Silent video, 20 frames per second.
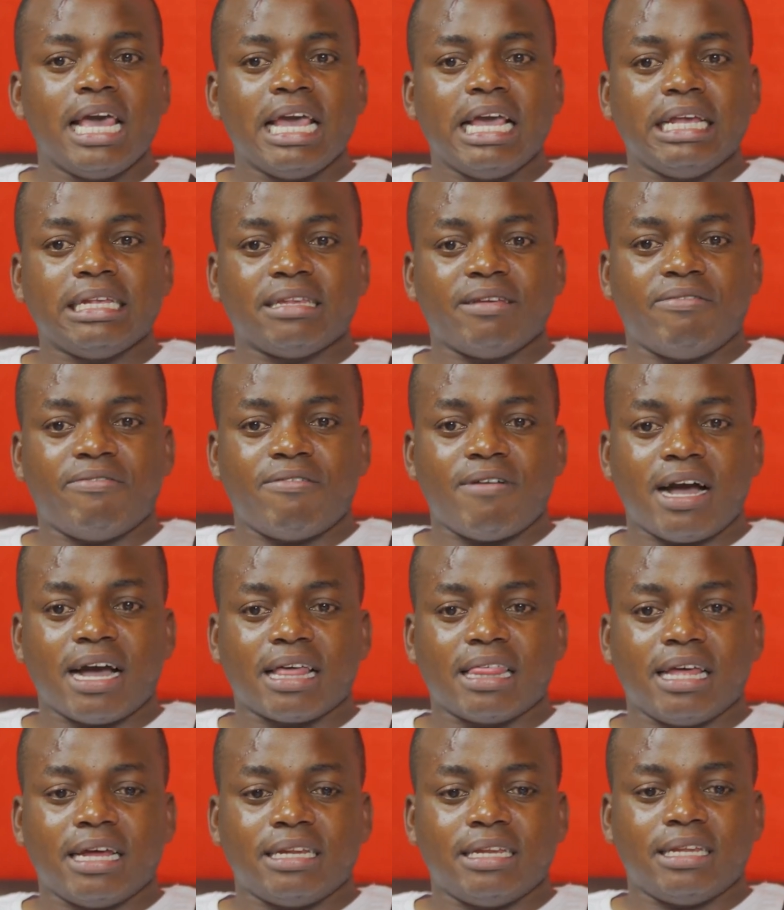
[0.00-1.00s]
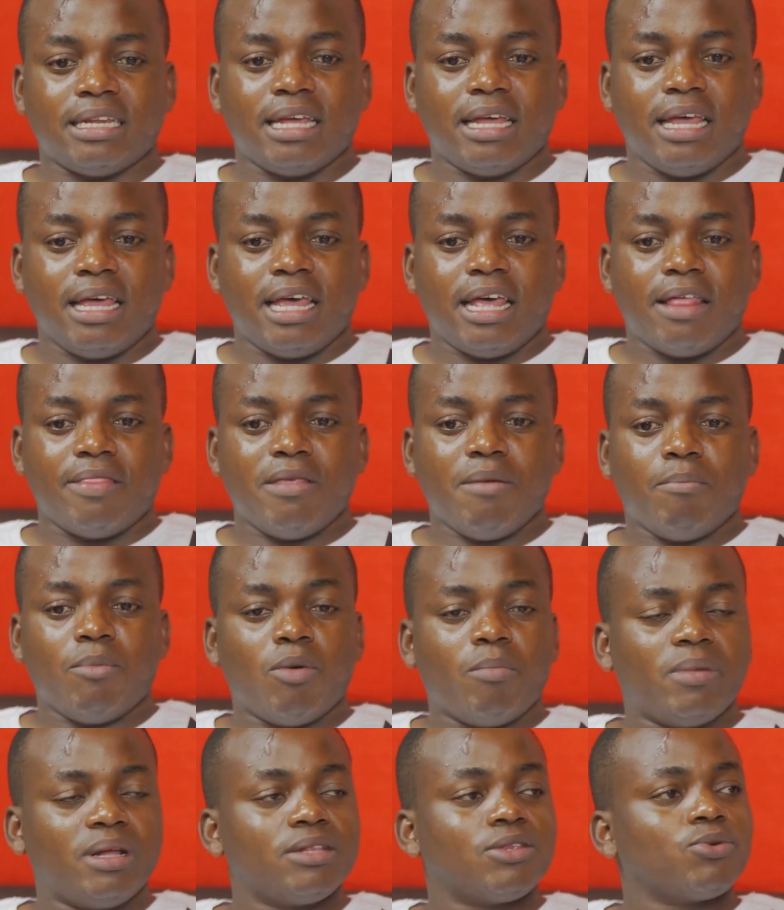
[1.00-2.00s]
is the fact that the
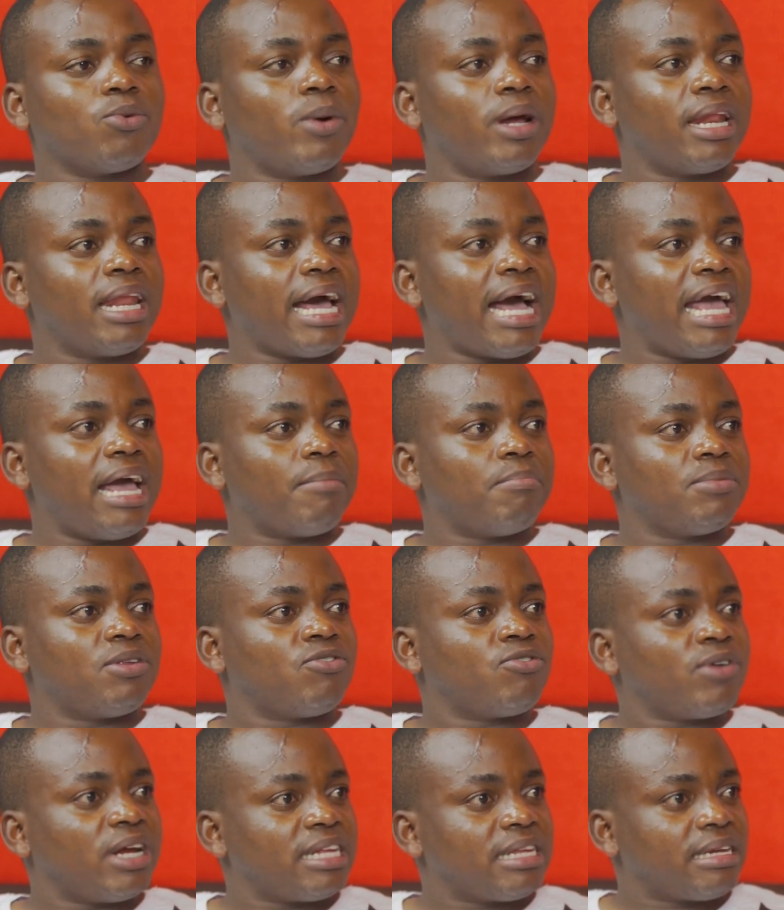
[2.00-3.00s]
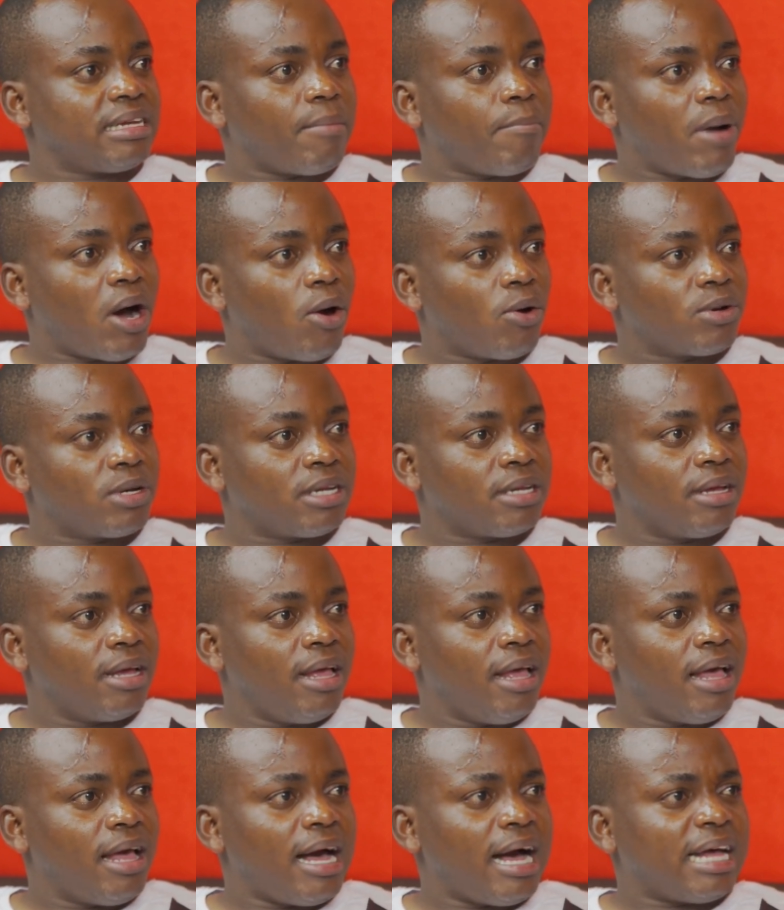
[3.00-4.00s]
moments when I am stressed about
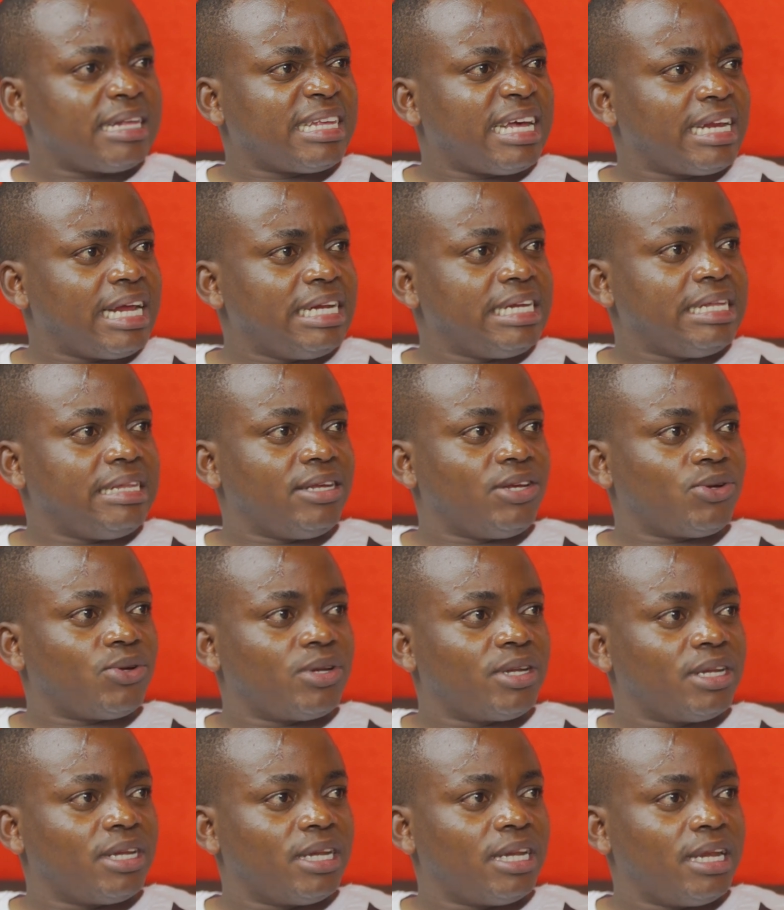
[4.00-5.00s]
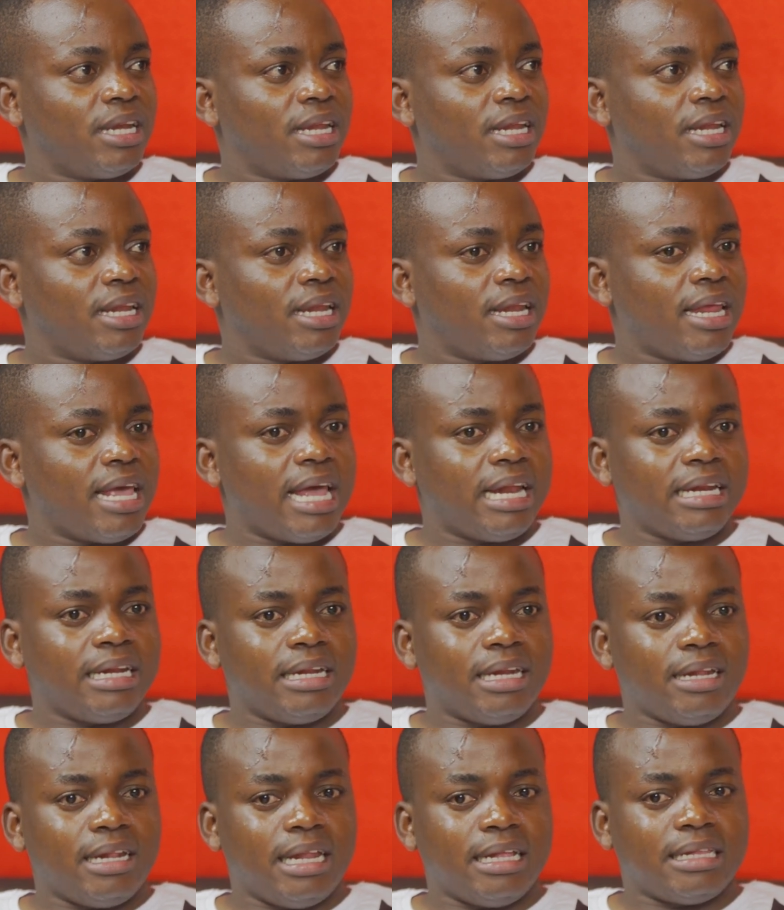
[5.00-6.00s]
a certain decision,
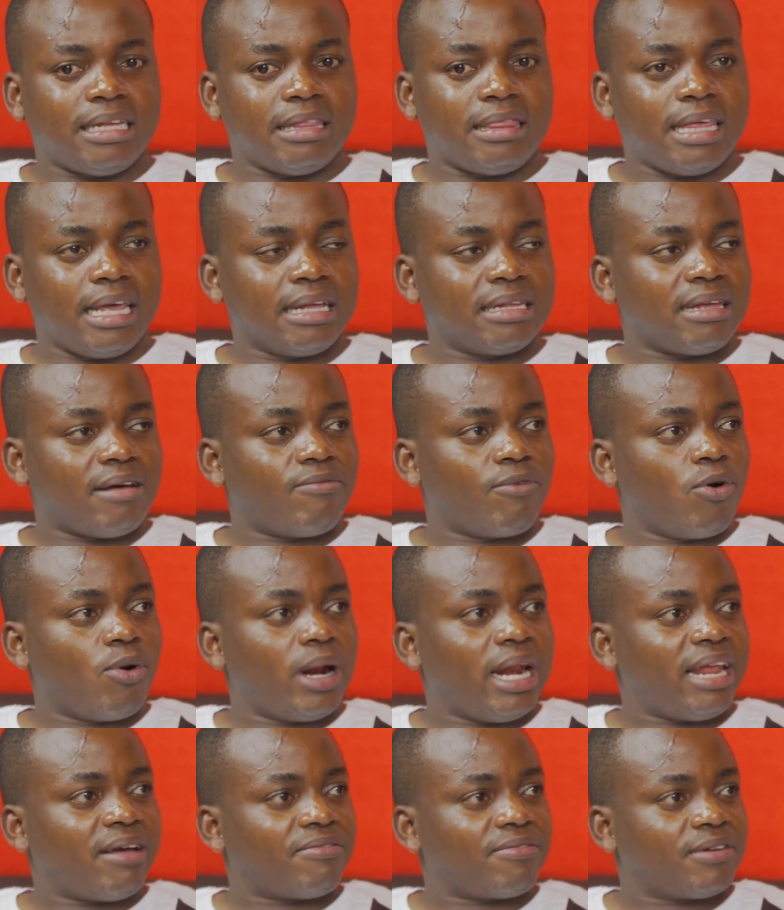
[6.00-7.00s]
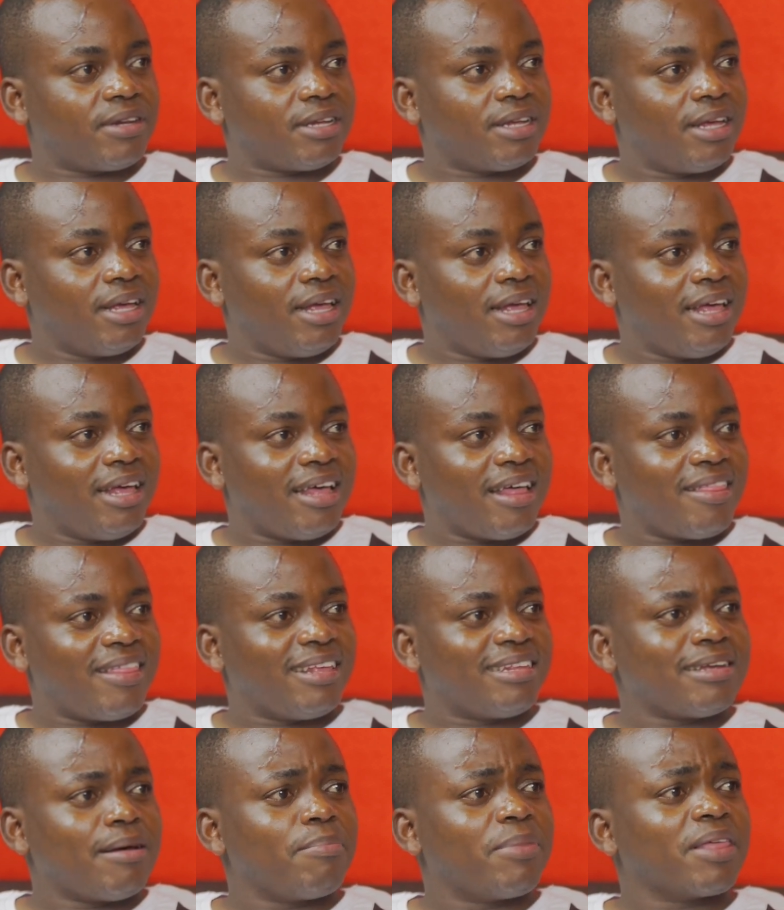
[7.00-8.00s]
and let's say things have gone left,
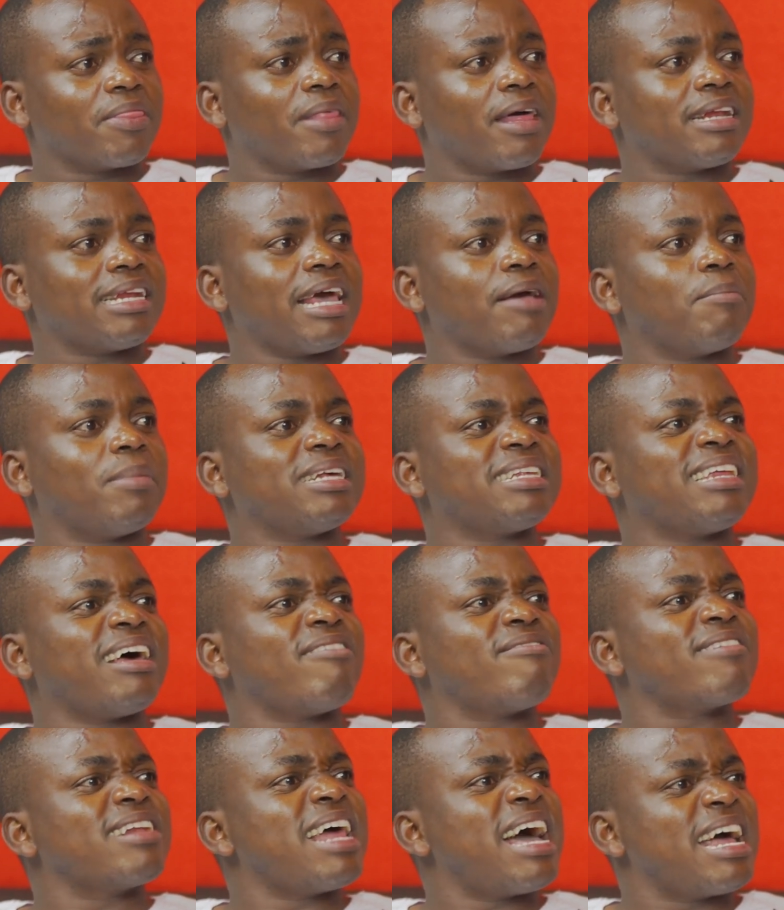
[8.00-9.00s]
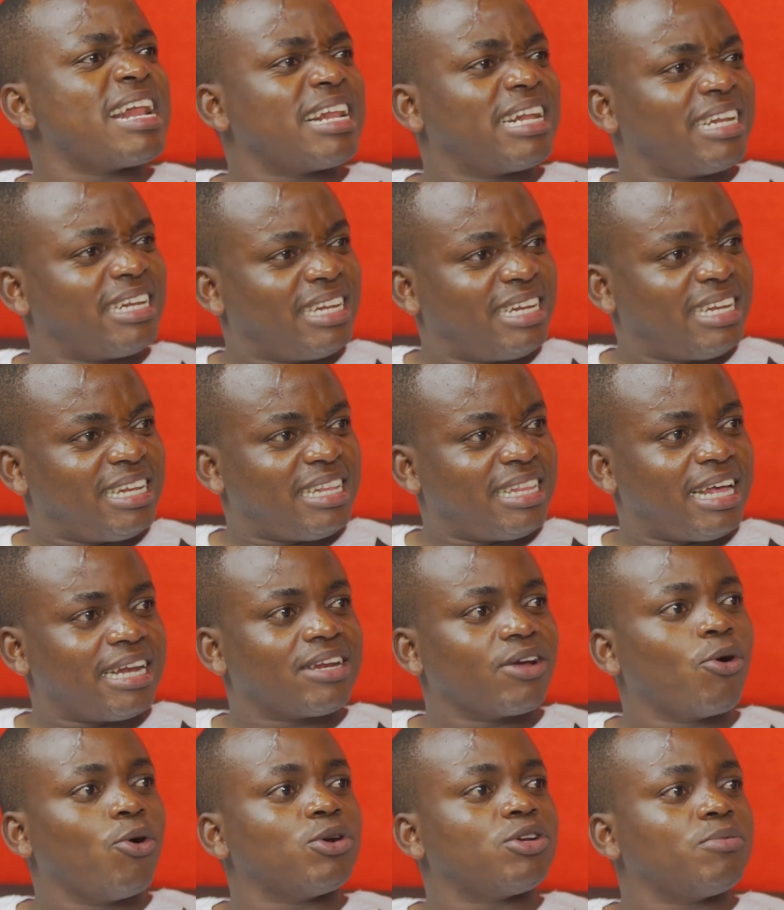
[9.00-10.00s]
there's something that I must have done
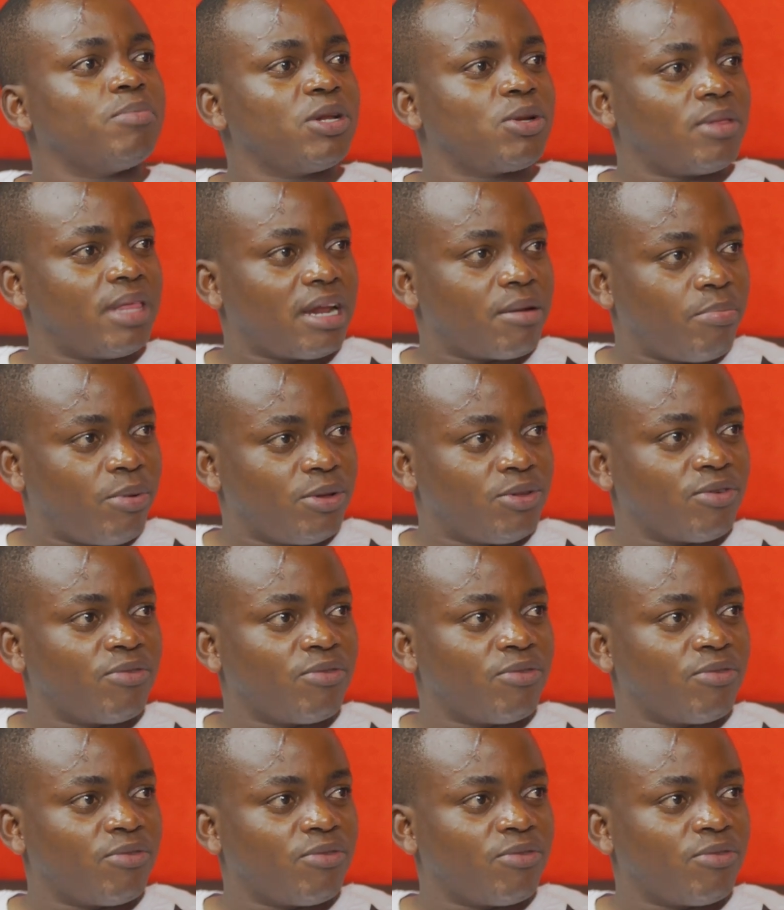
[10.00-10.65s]
that got me to that point.